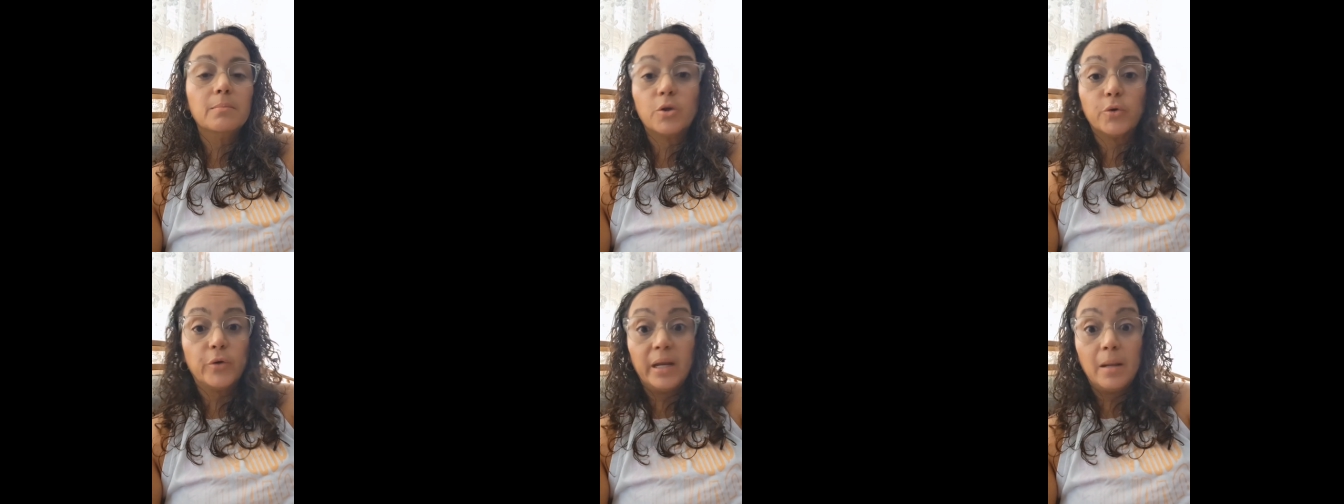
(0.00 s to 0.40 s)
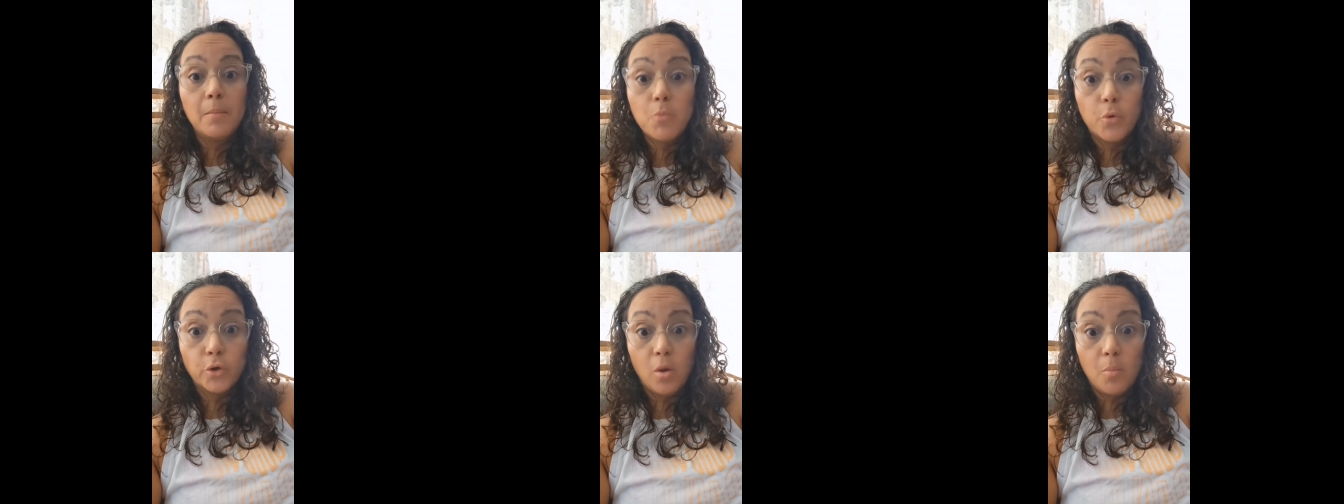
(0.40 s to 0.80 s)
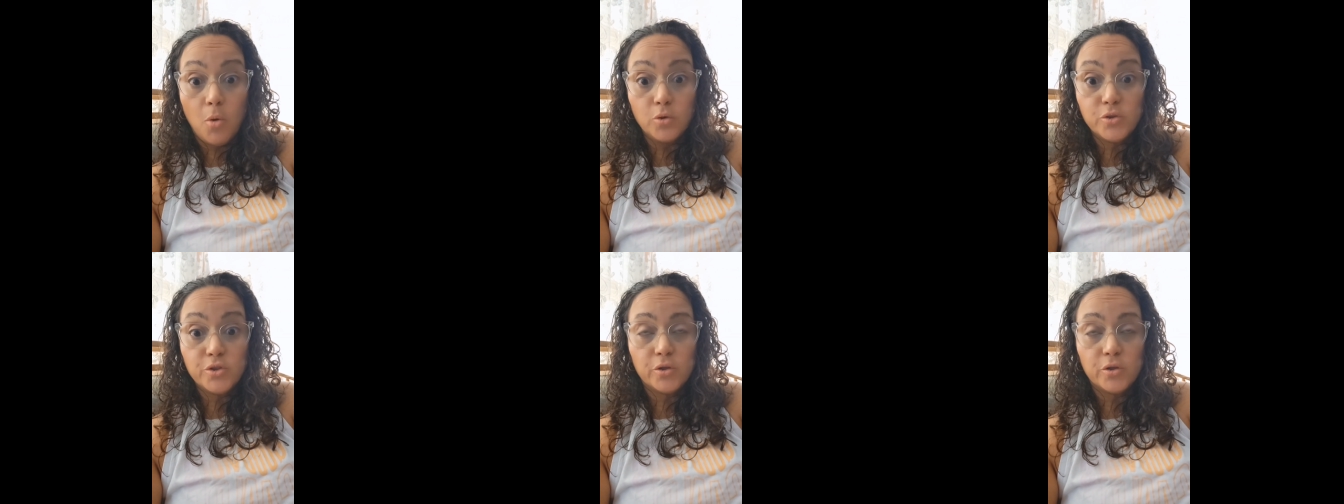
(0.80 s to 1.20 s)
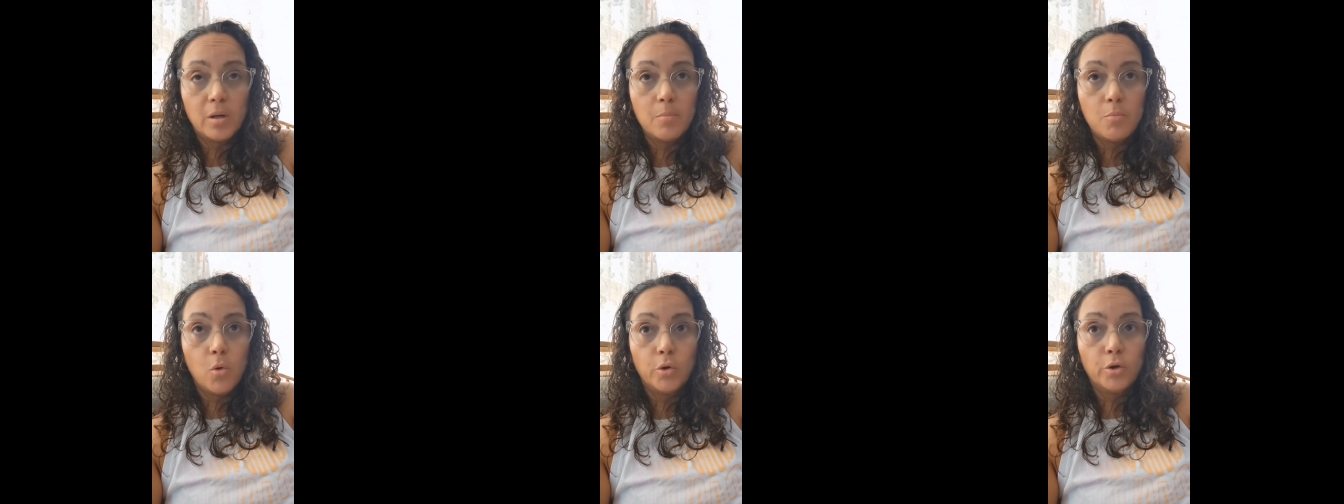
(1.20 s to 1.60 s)
creating more commotion
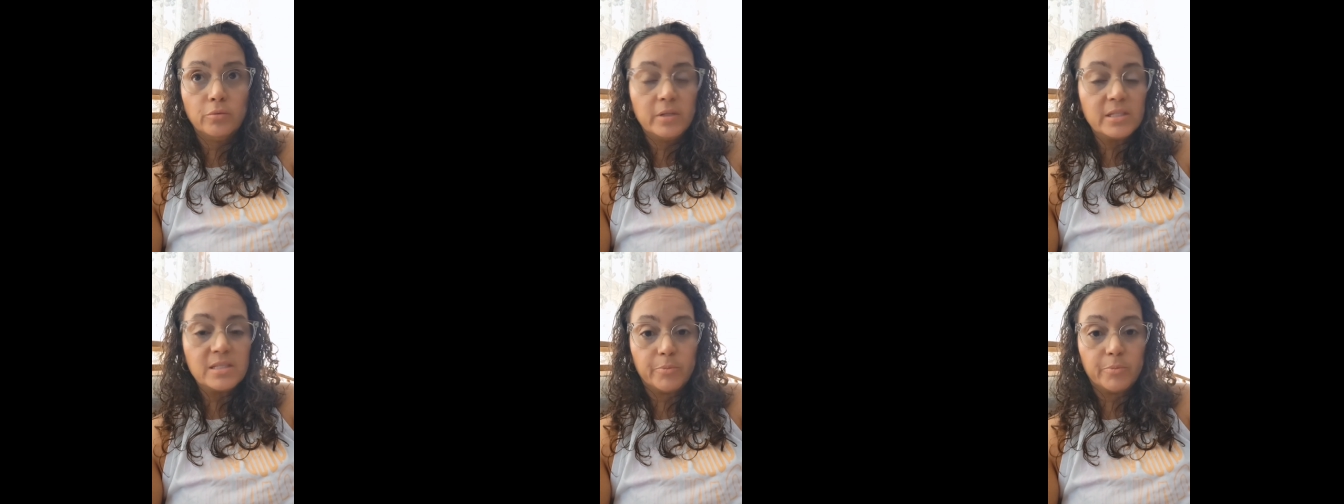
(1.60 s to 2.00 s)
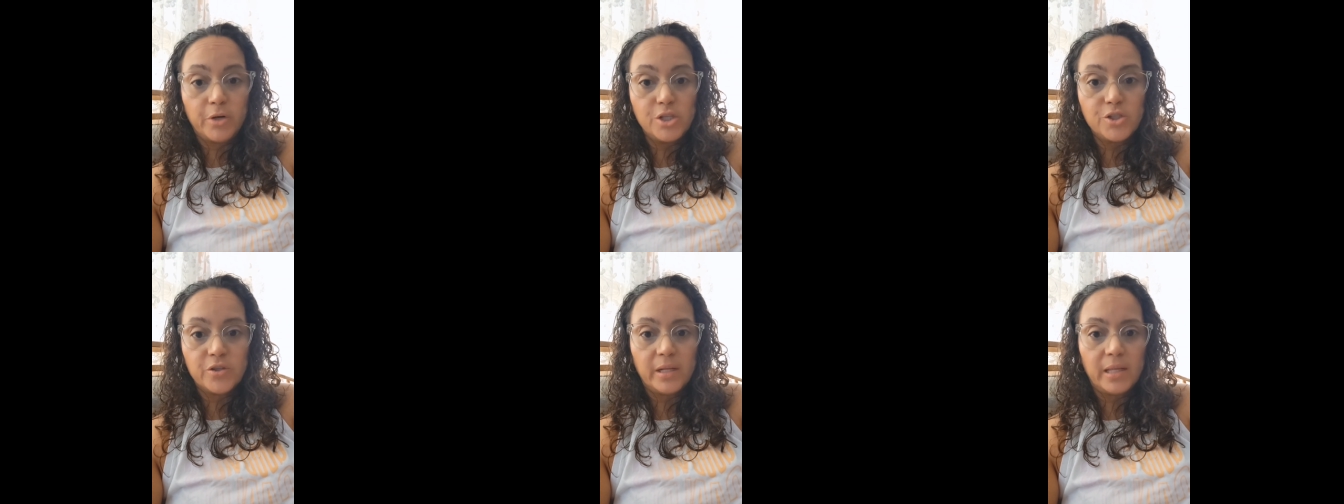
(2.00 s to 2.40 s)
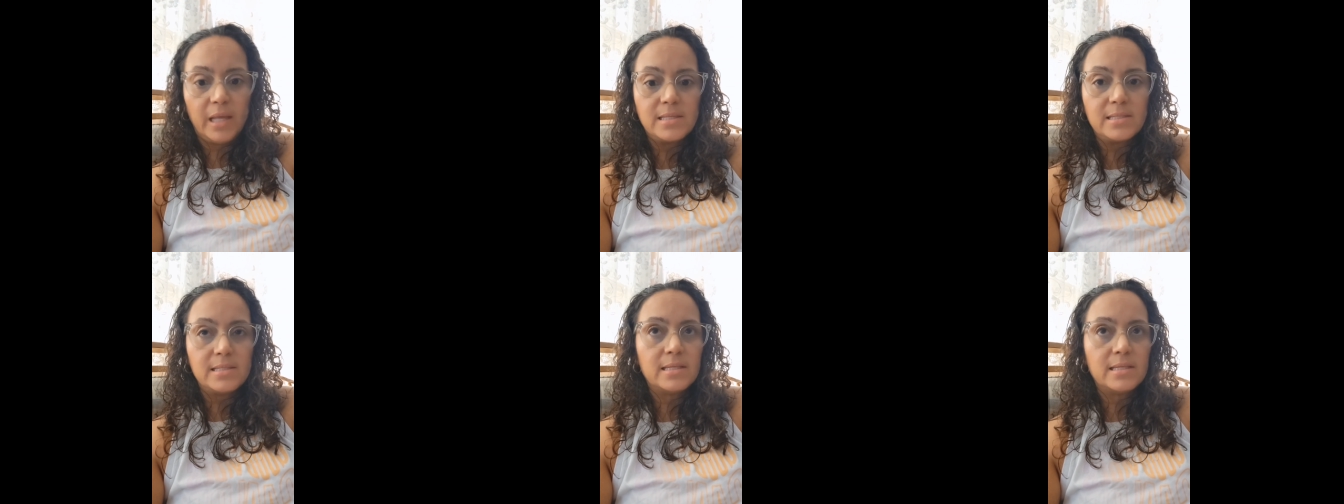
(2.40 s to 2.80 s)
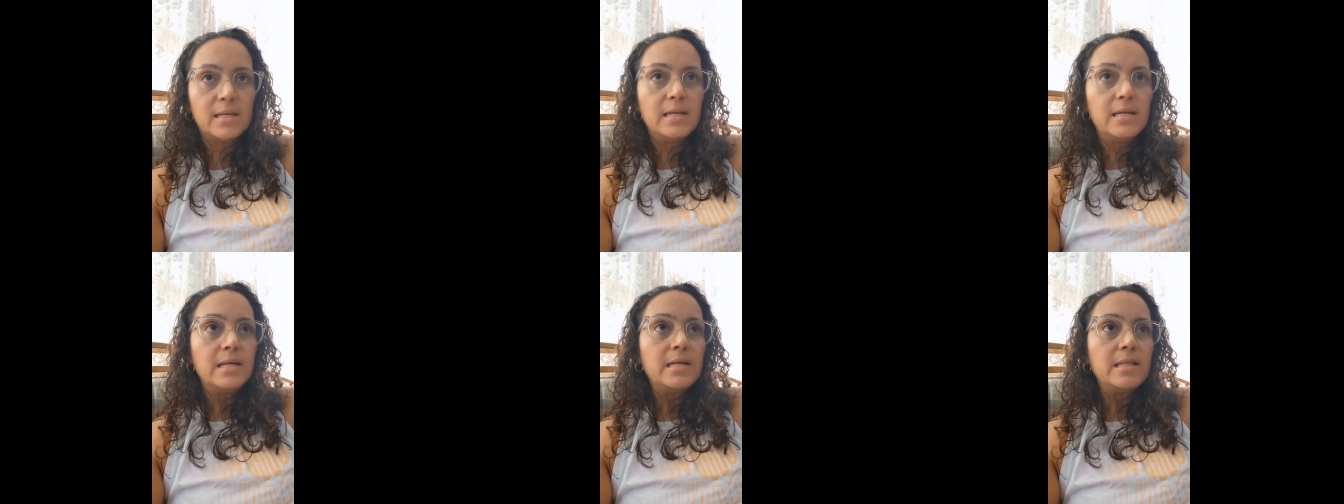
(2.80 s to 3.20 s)
and more desperation against
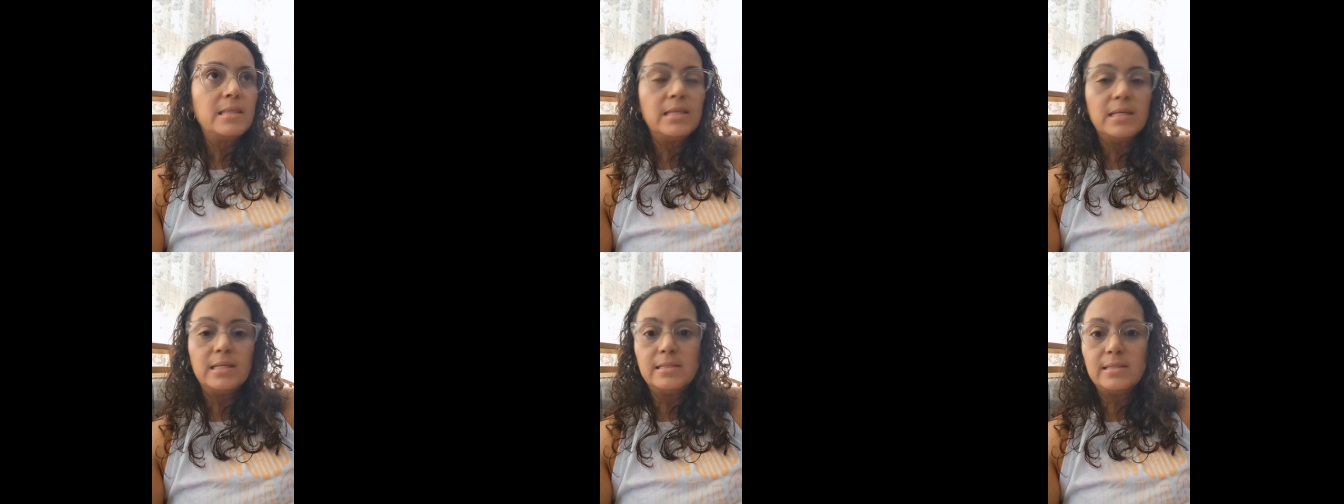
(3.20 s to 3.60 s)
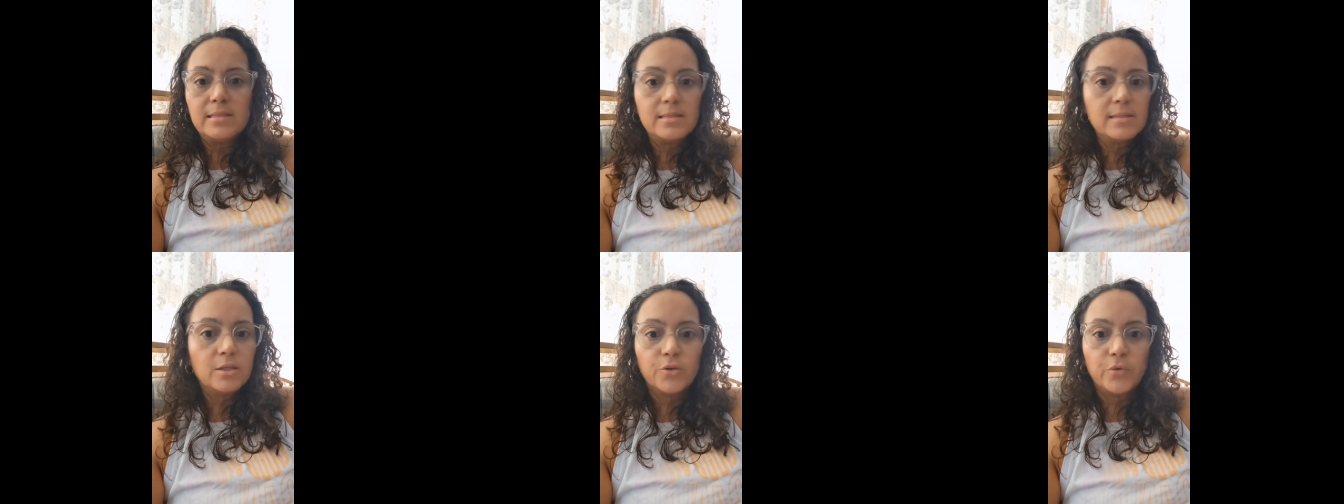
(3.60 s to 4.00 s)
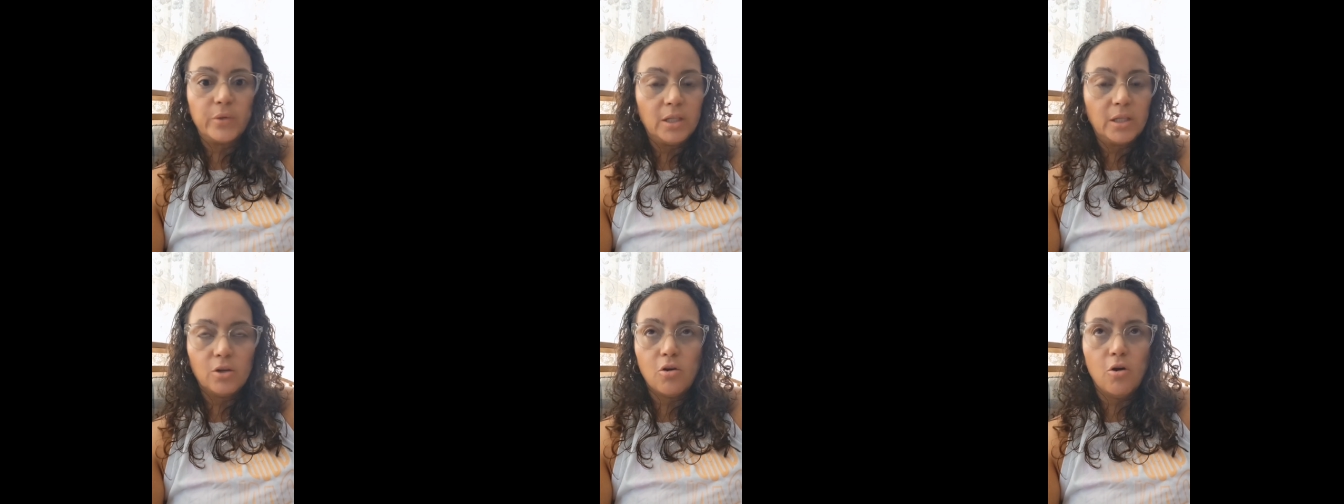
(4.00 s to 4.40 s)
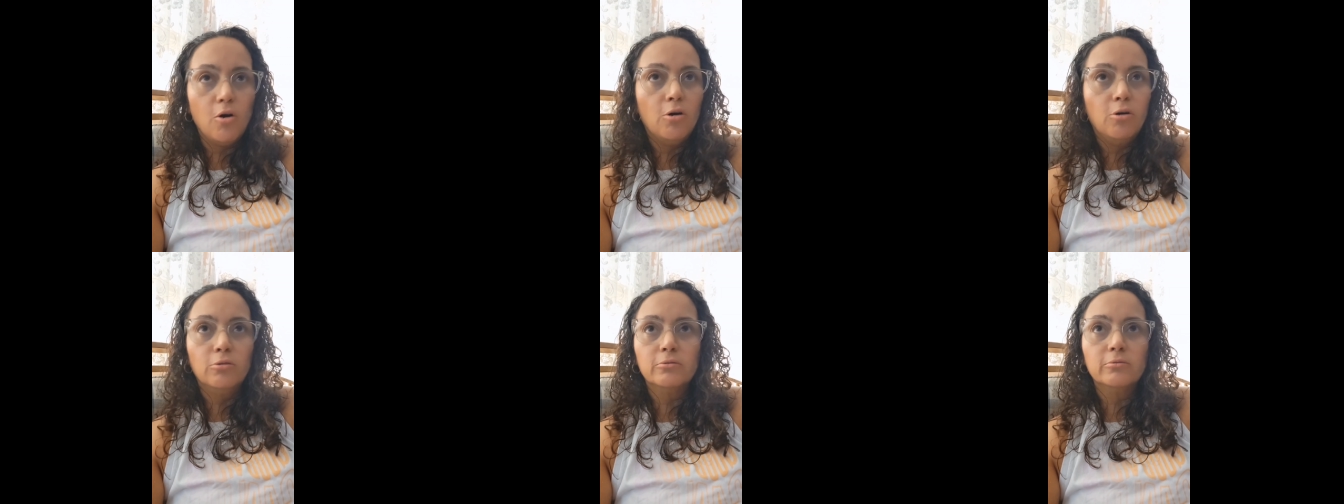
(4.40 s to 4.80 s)
this
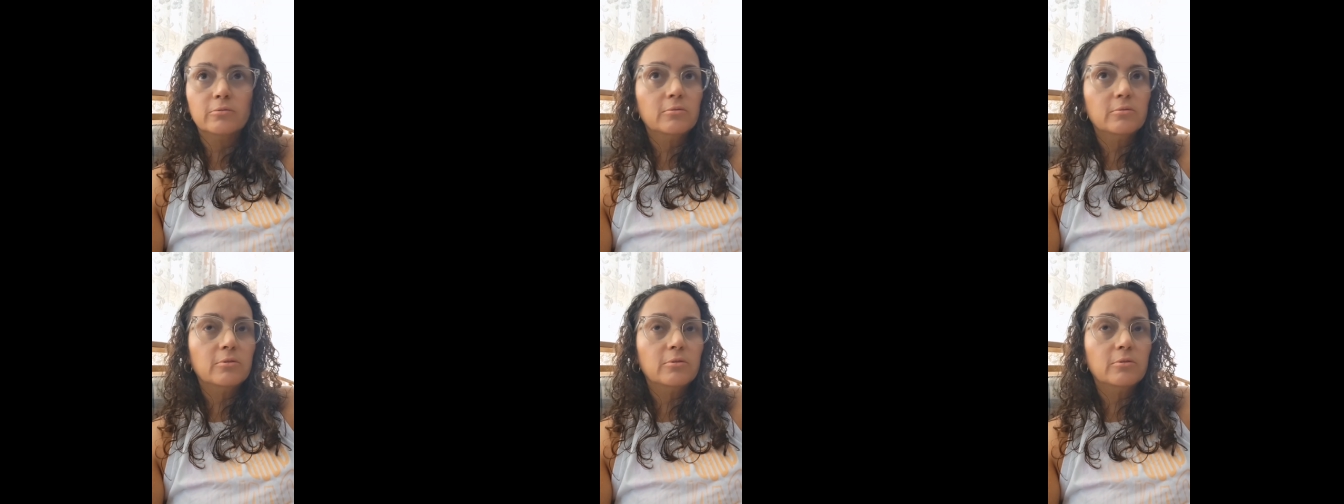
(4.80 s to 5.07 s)
critical,